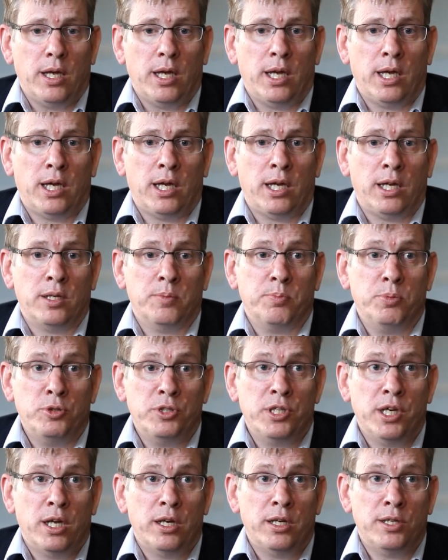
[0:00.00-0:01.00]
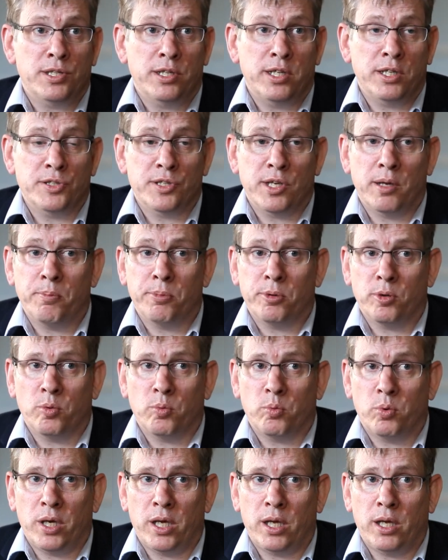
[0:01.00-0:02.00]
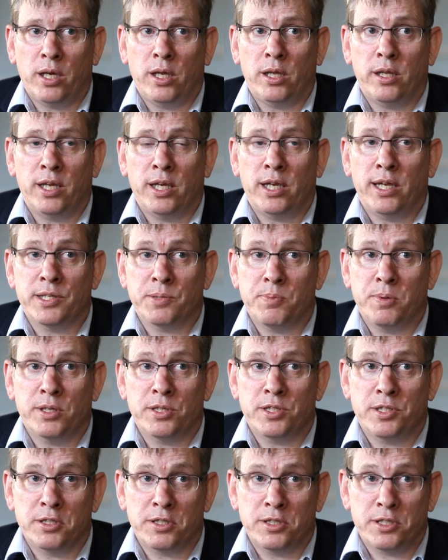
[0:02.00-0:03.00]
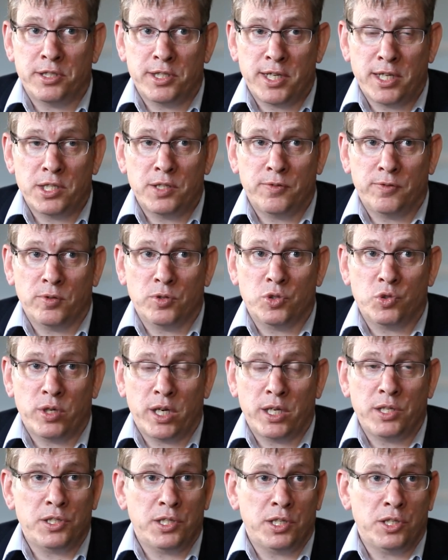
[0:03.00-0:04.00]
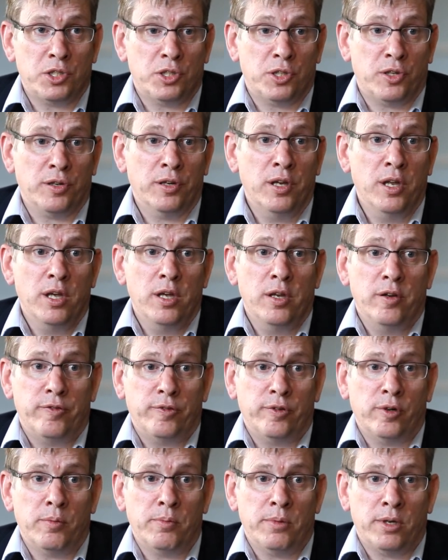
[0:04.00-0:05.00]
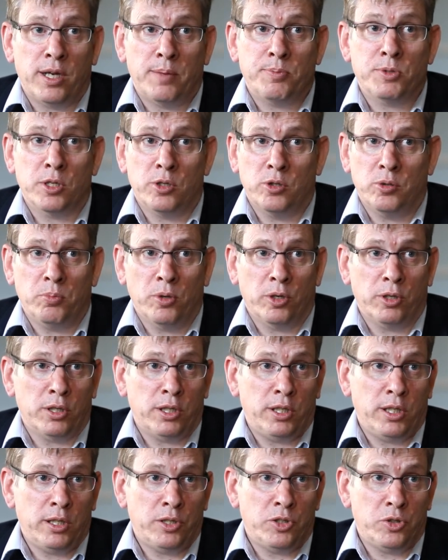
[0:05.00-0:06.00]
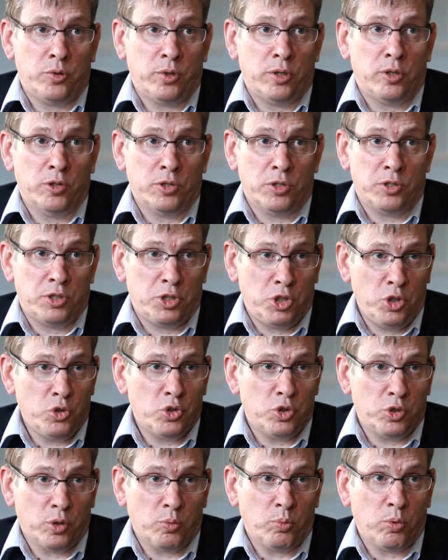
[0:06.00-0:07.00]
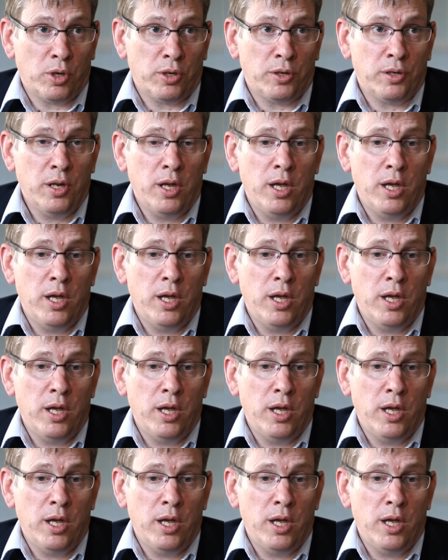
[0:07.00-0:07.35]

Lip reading: And Bhutan is an example where there has been a successful transition from an absolute monarchy to a constitutional one.